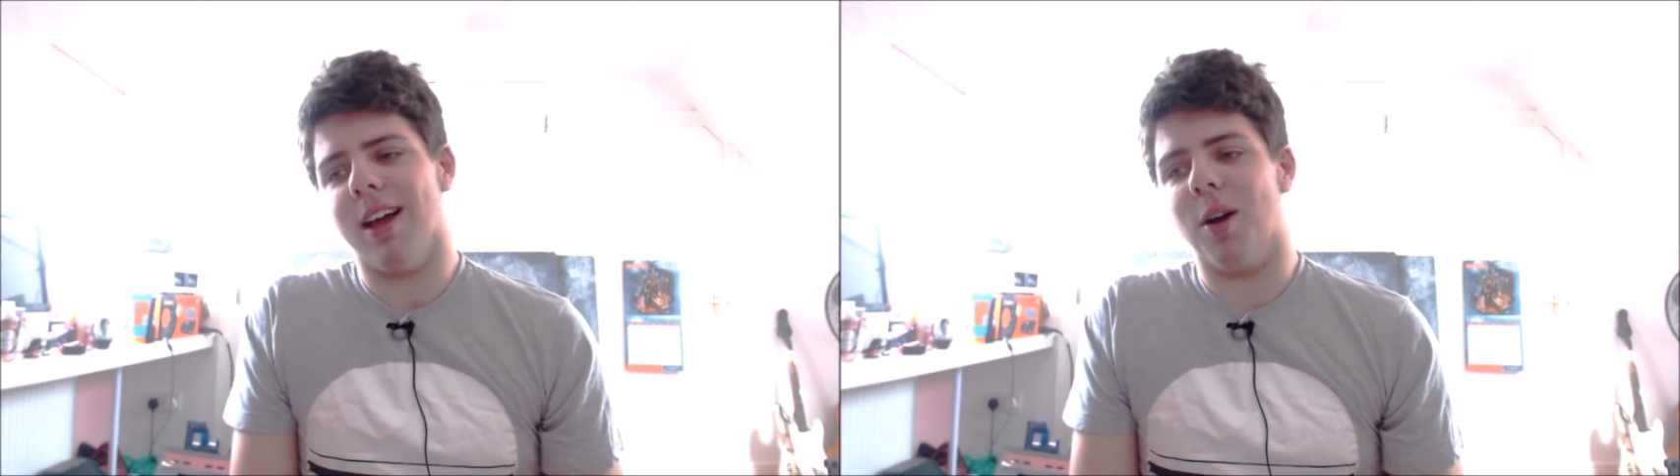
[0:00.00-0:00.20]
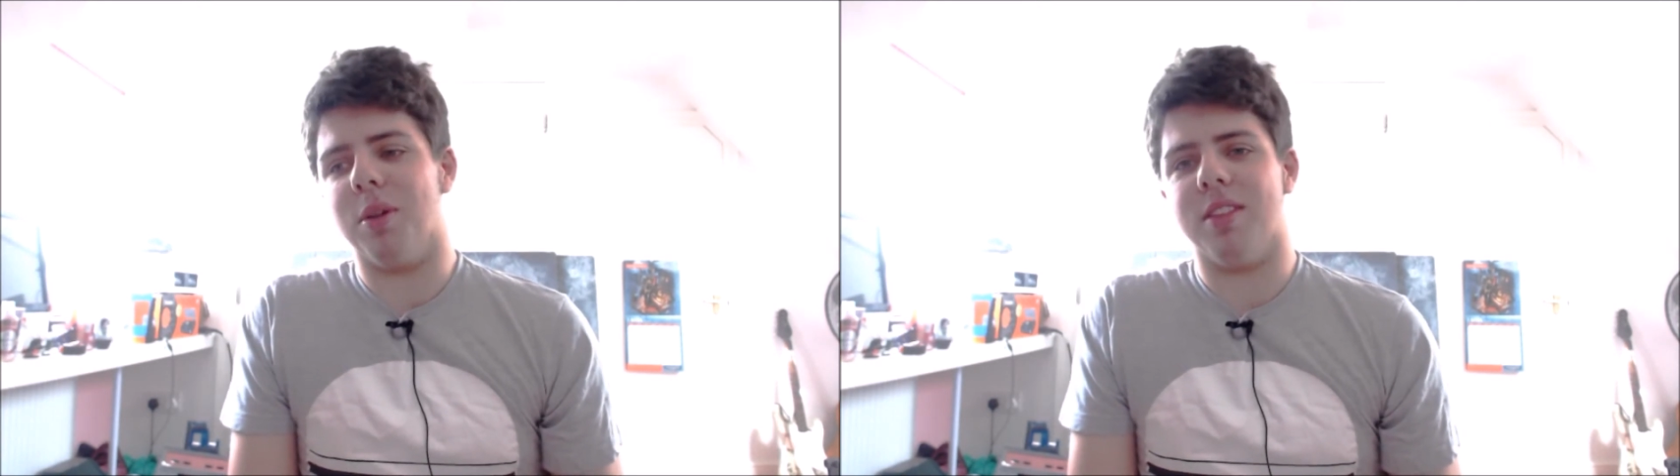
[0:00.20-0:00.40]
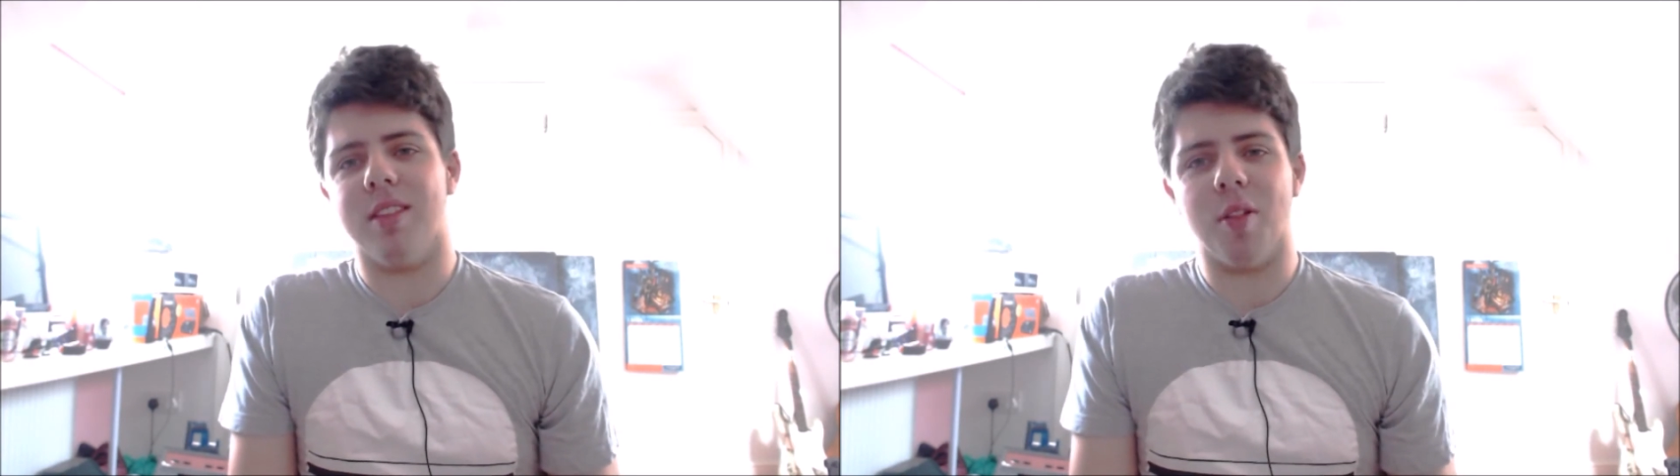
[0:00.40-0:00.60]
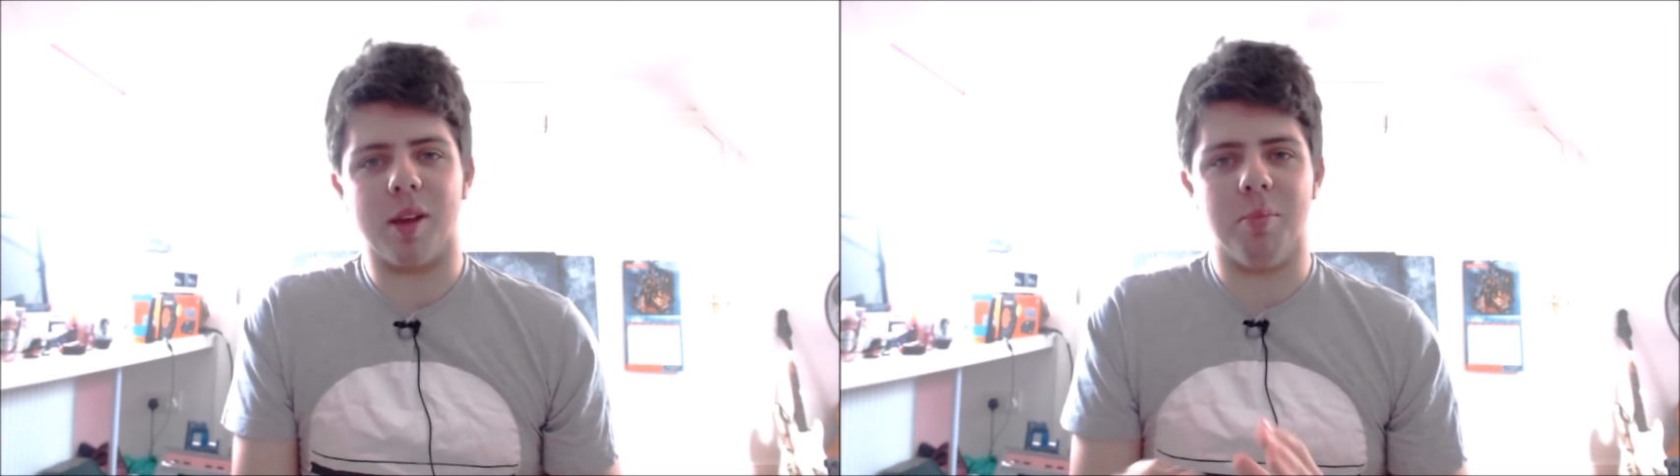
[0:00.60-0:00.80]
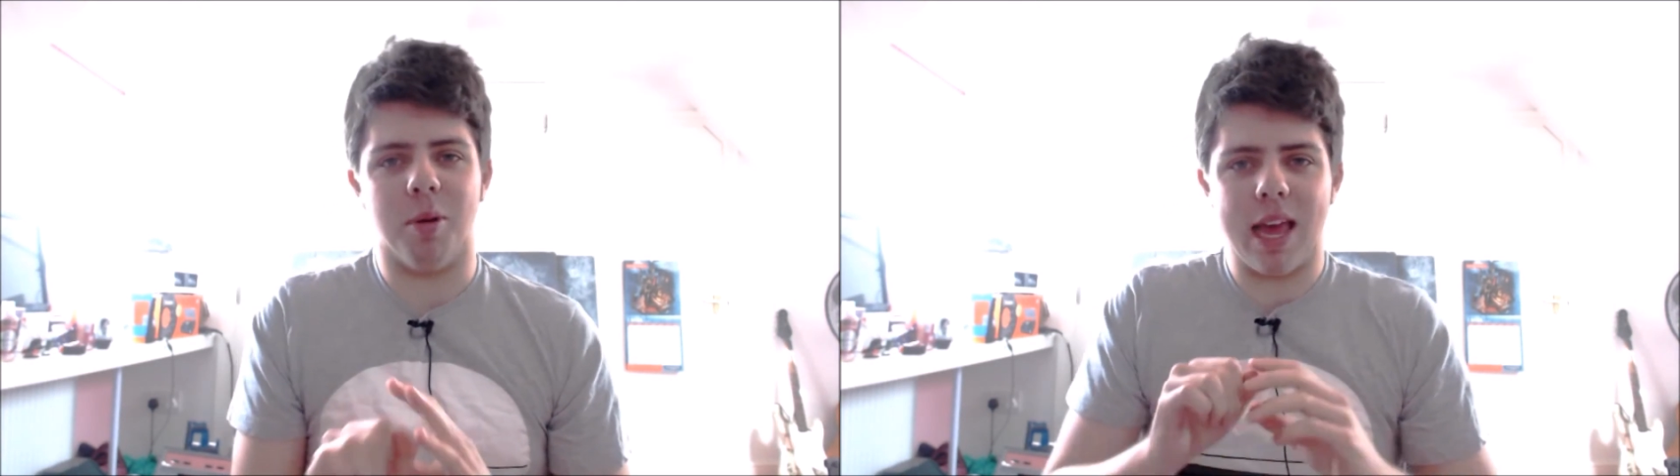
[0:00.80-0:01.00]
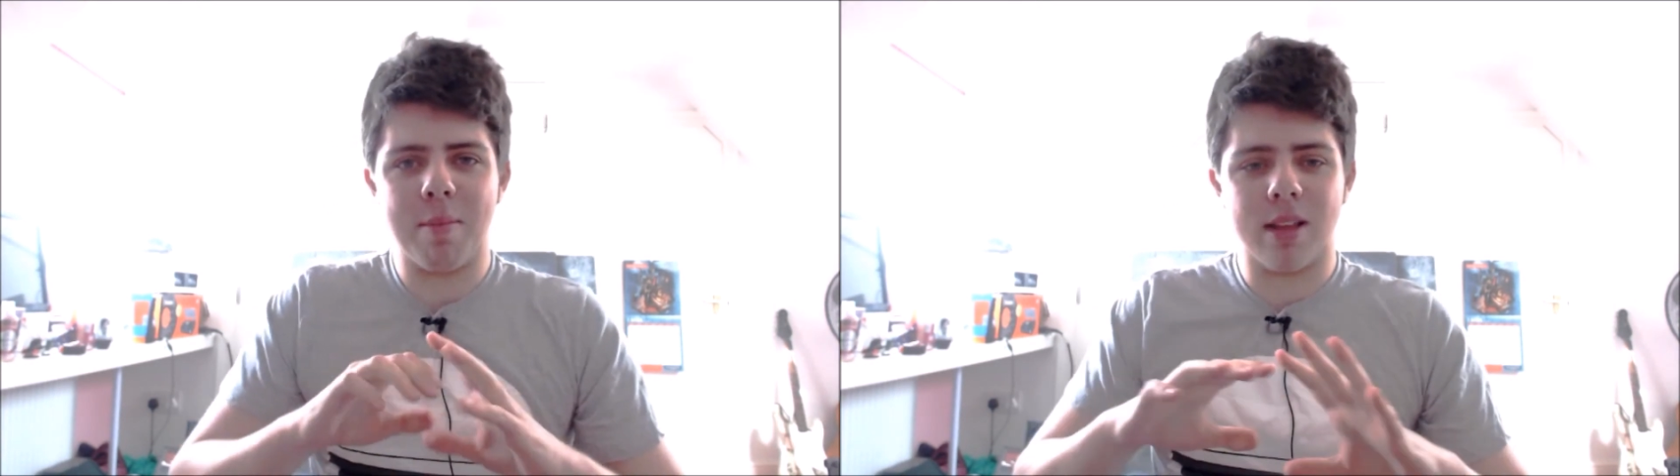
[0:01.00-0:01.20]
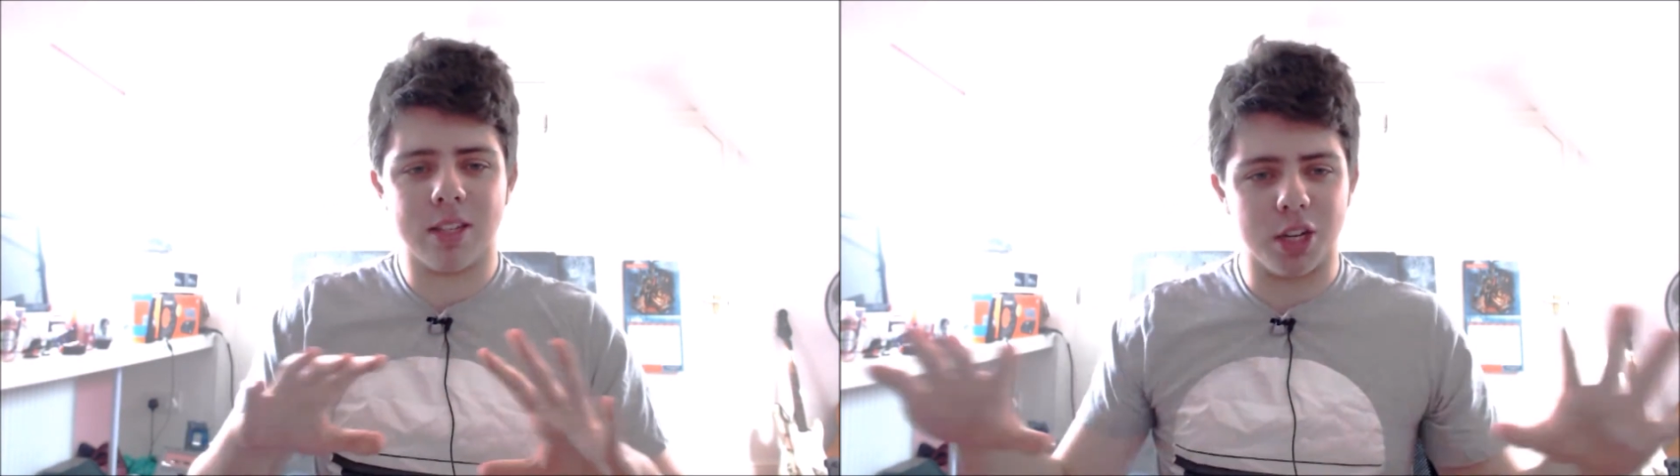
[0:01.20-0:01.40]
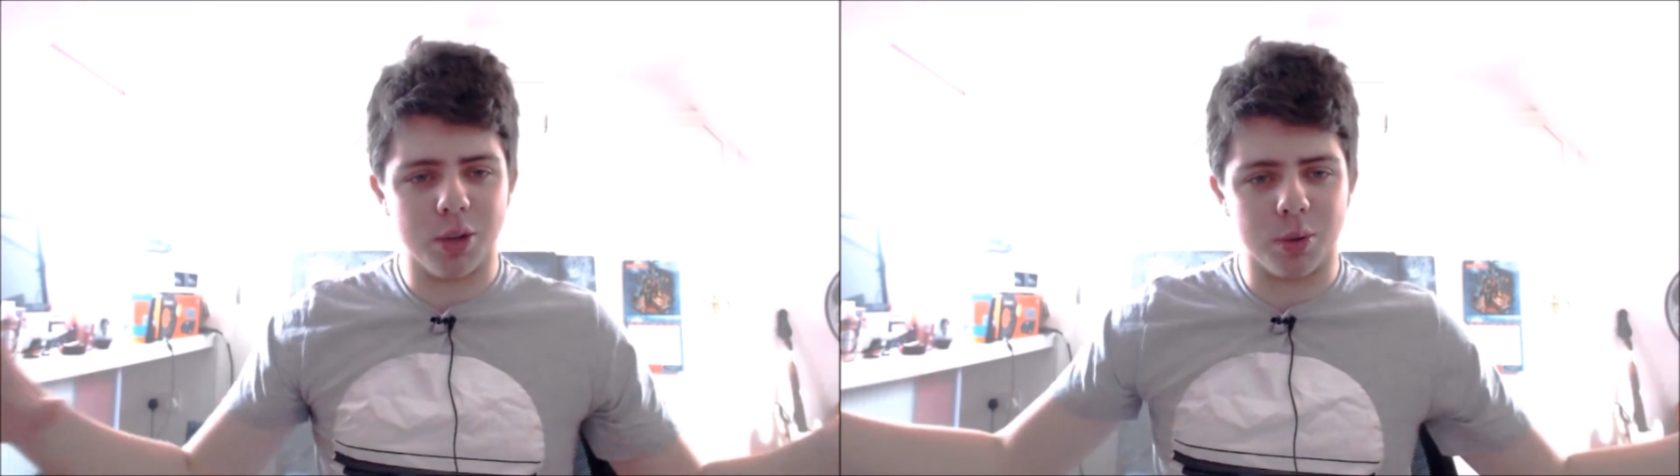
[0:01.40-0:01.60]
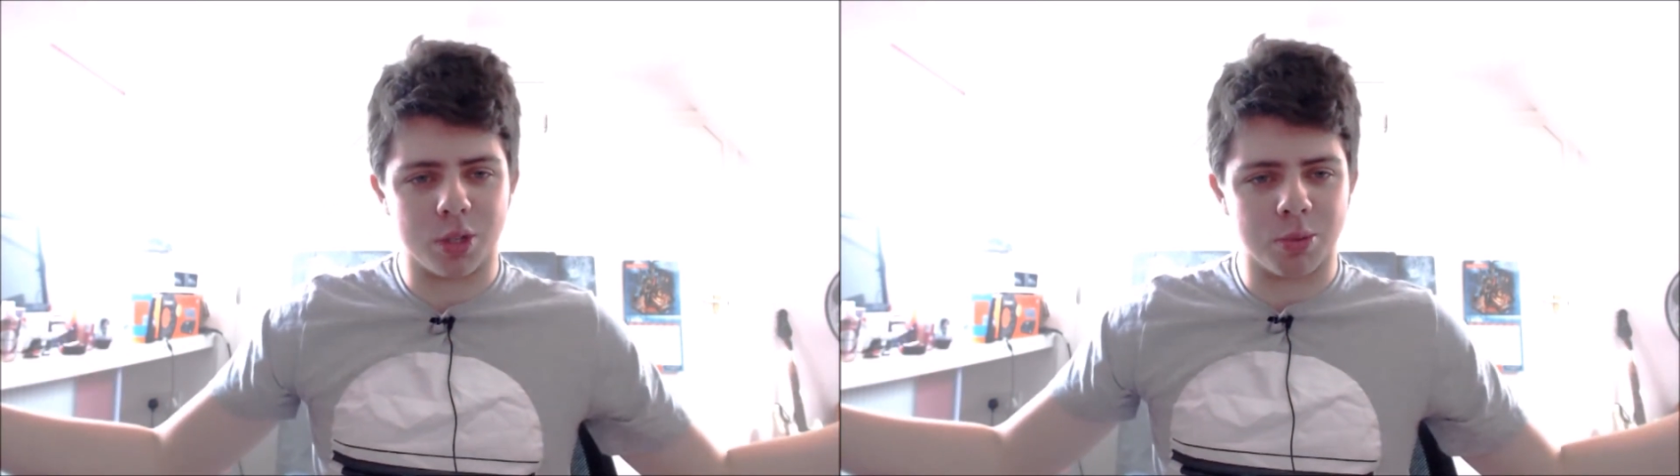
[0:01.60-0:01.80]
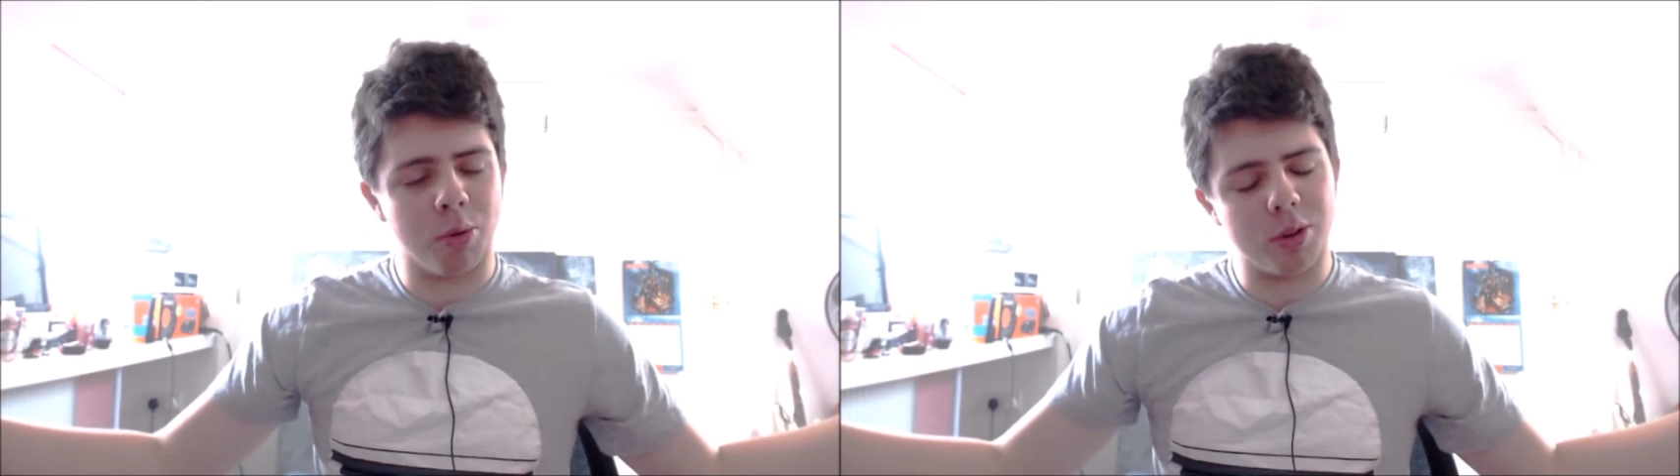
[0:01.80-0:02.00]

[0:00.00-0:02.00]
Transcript: with nothing but MSU small